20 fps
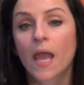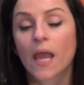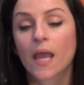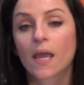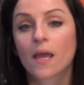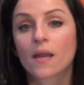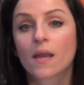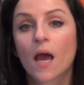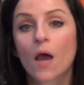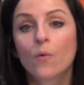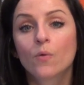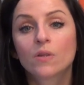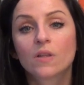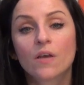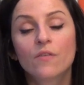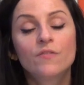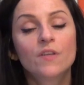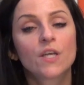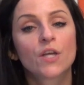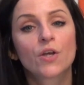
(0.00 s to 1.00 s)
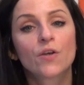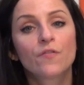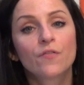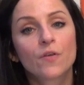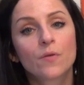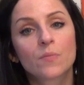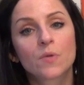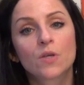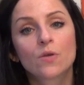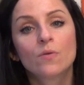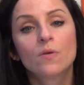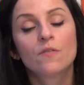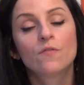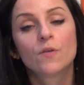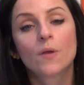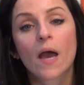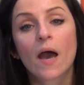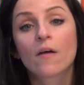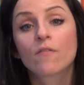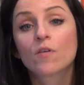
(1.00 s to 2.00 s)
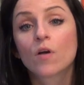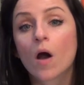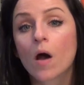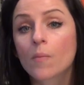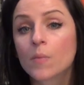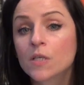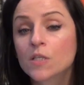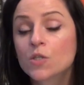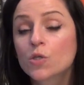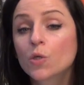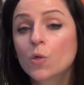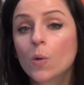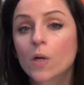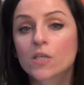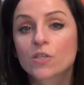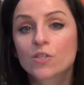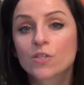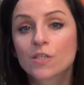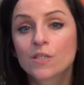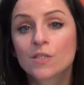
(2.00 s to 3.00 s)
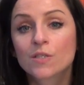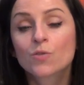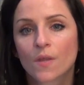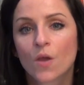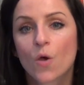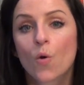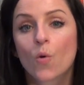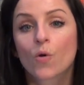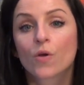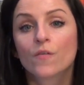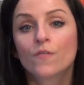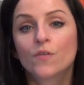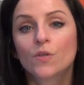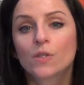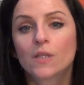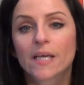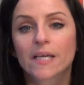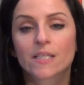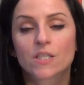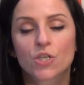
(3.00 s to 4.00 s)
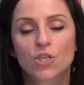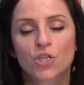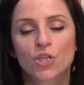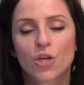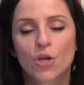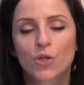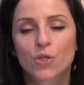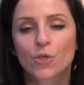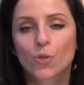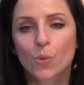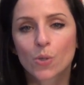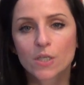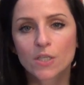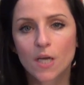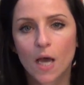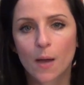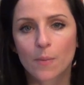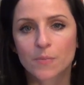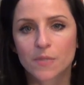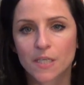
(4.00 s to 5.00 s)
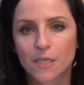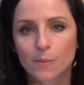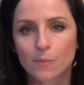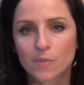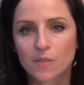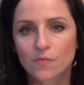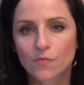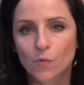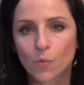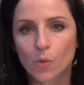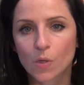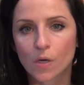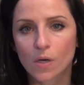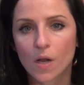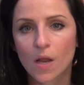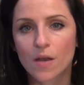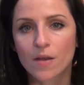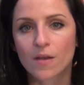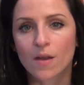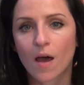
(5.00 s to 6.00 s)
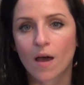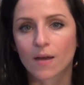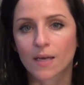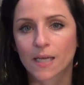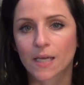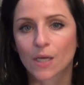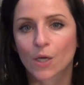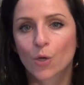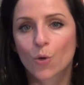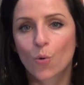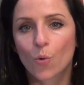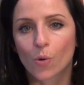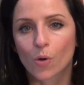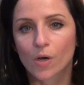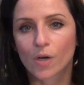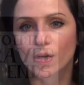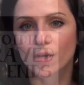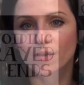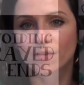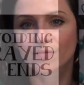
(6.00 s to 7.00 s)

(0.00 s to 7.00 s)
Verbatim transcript: and I would love to hear from you if you have comments or questions, or if you'd like to share your top tips for knotting cord.